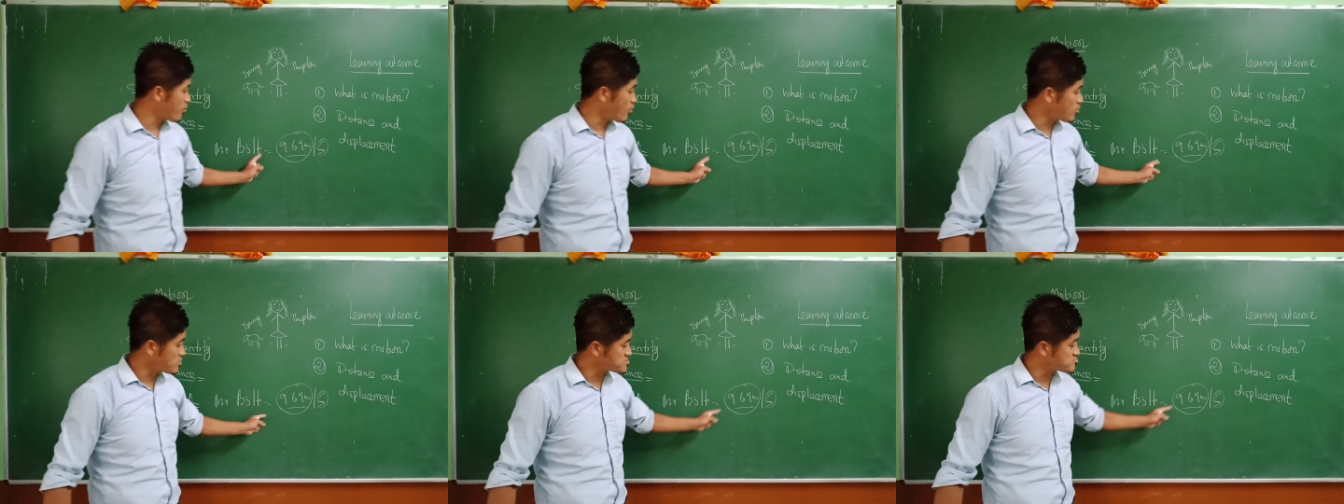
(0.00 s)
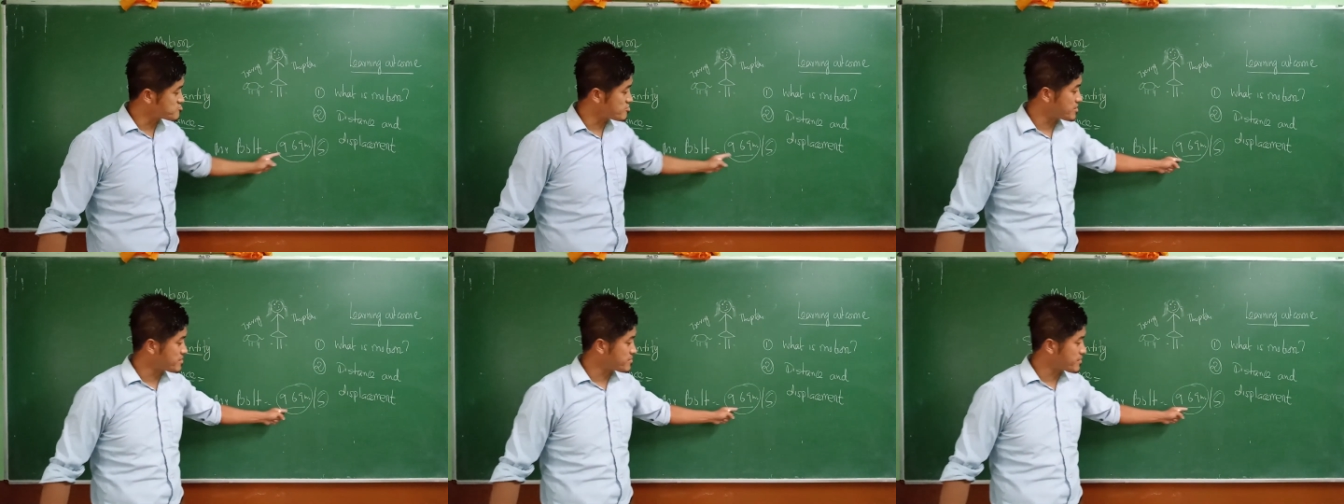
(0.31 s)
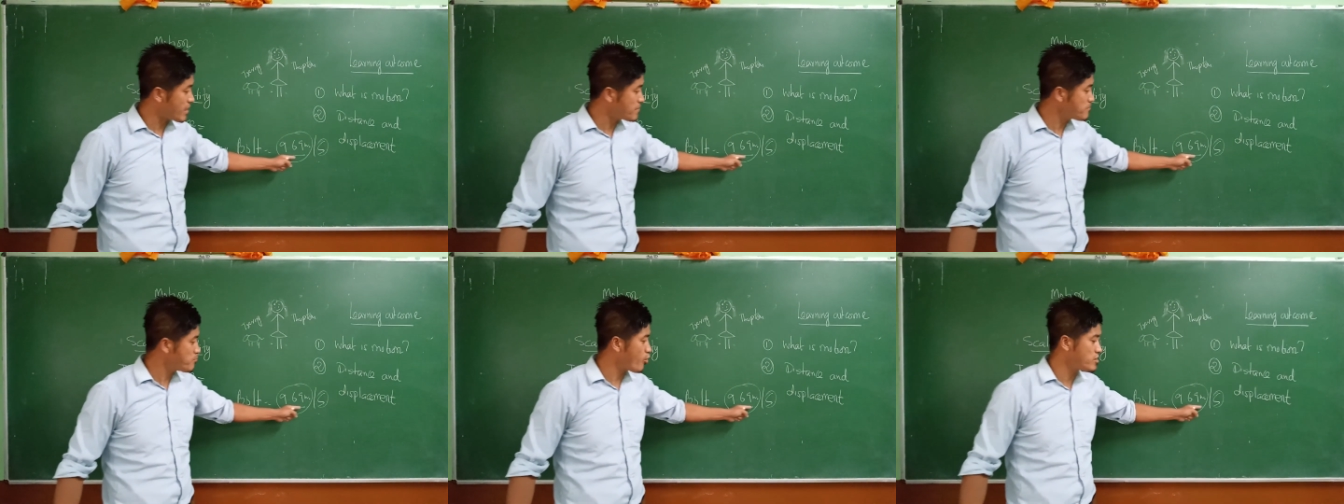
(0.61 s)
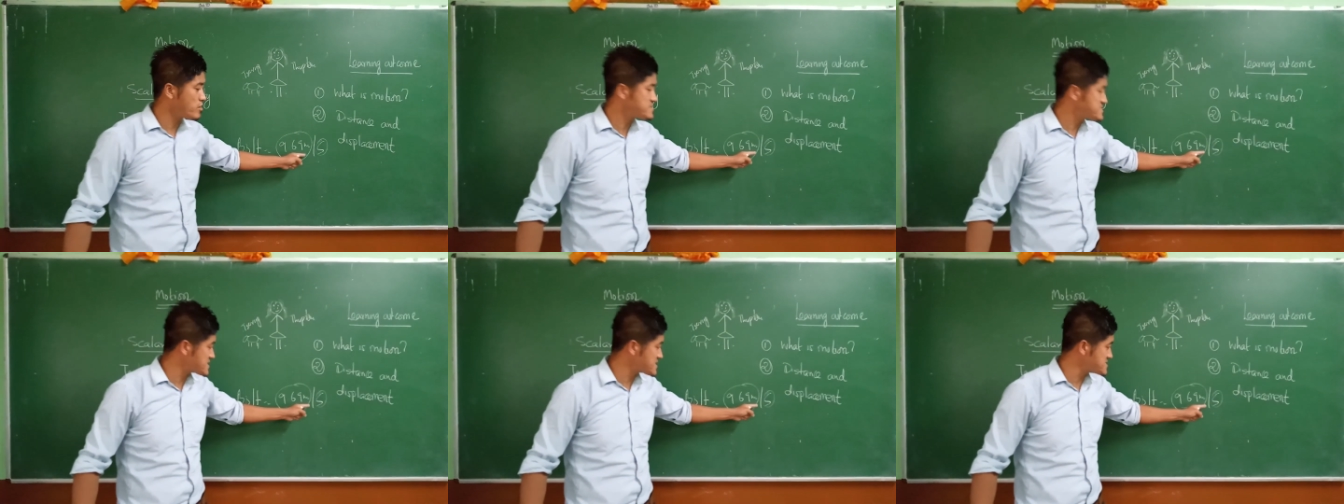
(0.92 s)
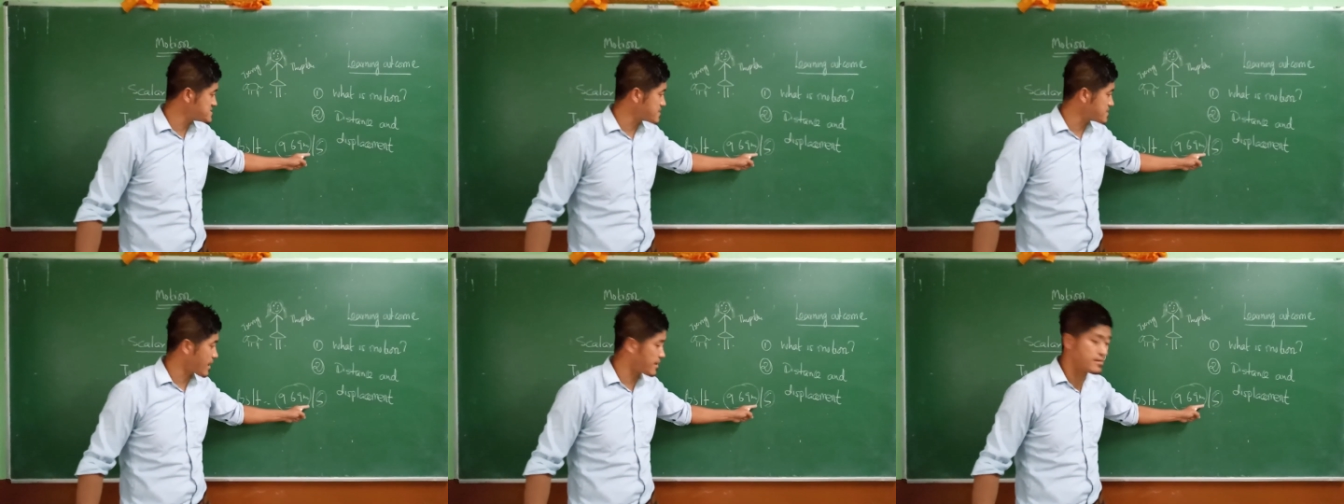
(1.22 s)
Bolt is running
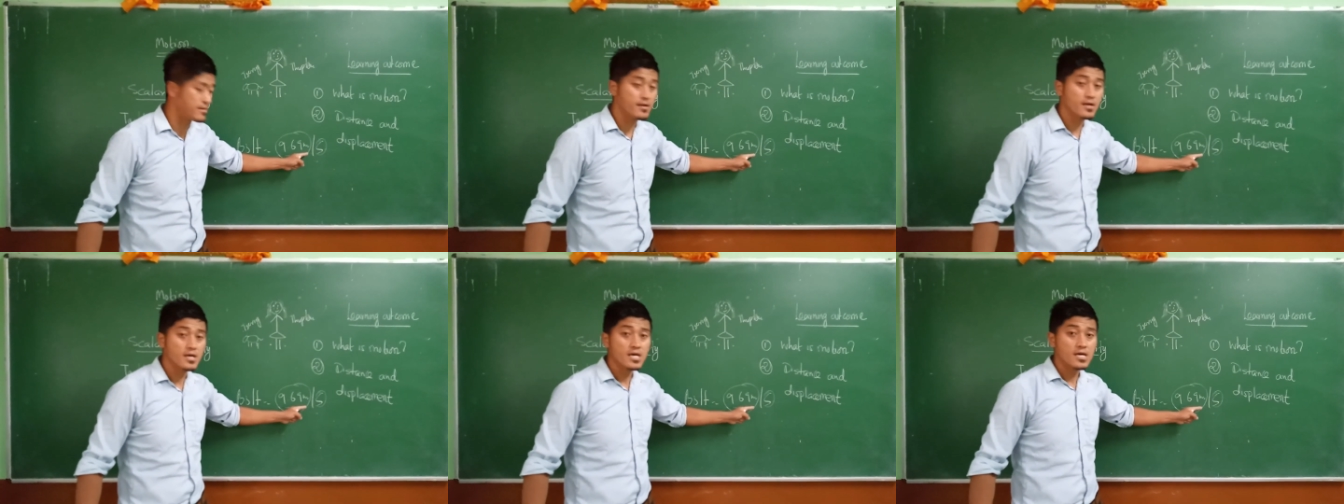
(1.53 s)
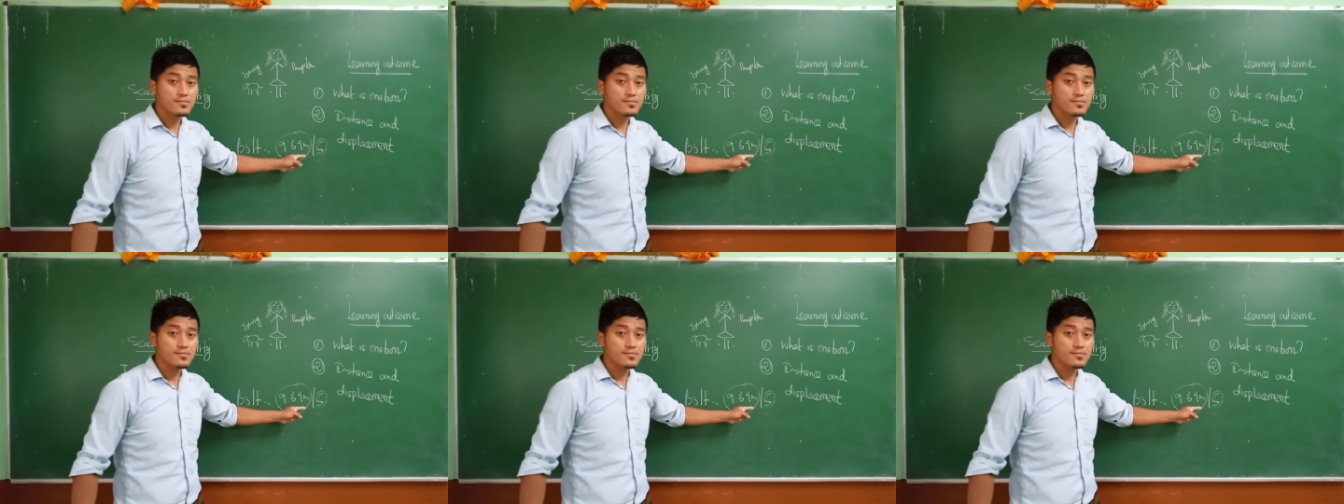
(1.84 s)
9.69.